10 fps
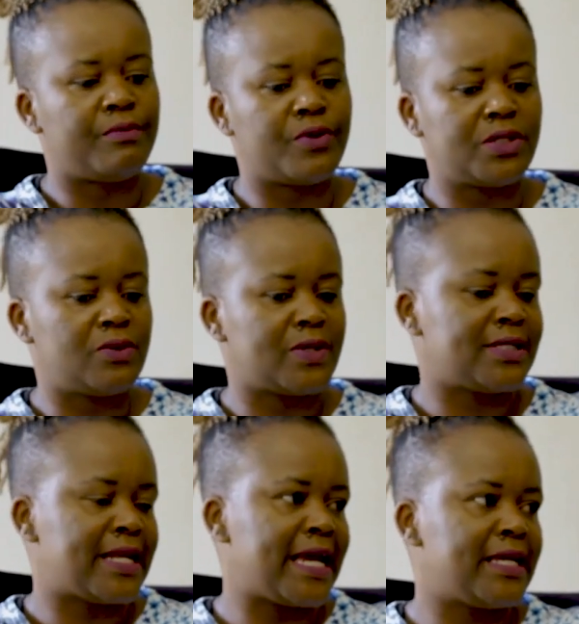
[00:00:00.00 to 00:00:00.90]
body
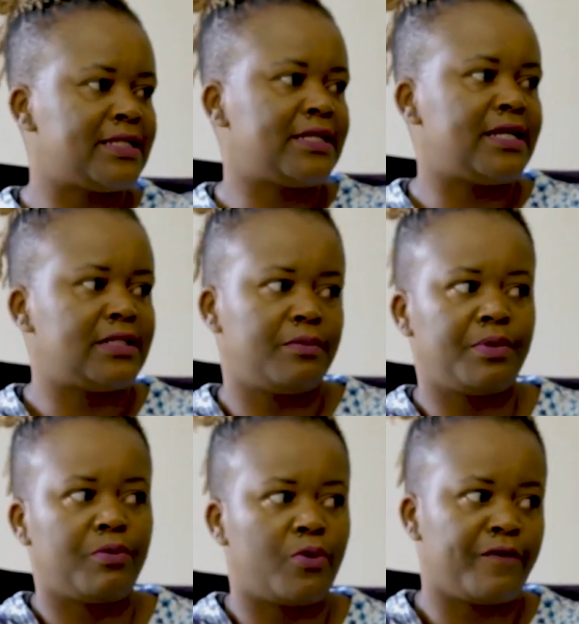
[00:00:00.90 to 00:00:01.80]
was lying in state, and
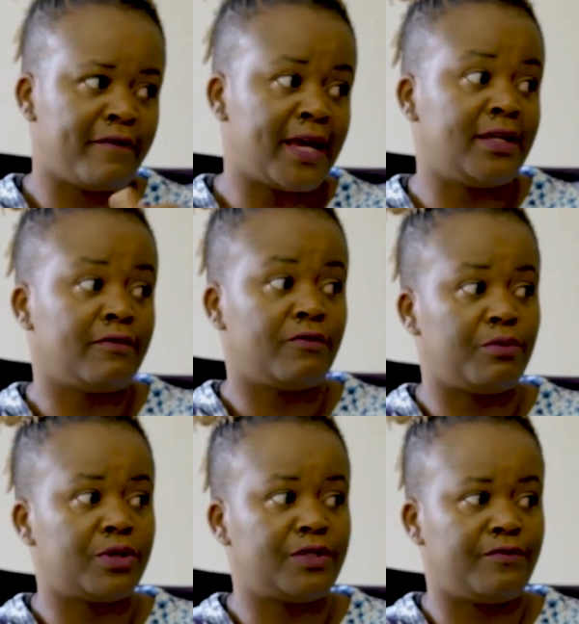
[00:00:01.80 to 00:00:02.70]
people were filing for
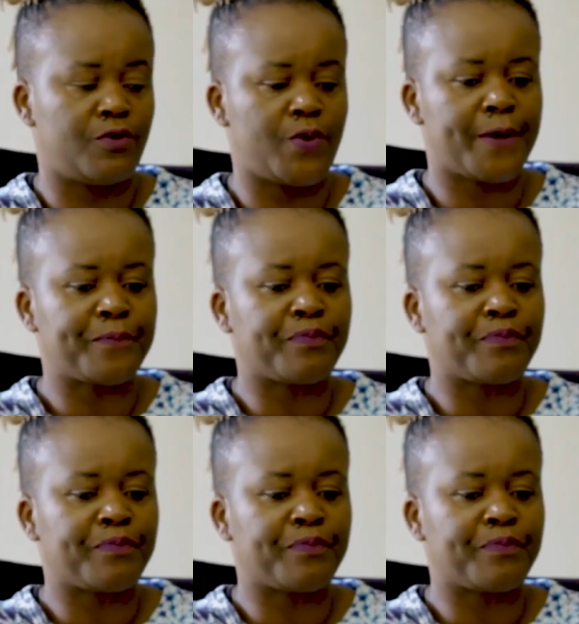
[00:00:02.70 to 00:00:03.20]
body viewing.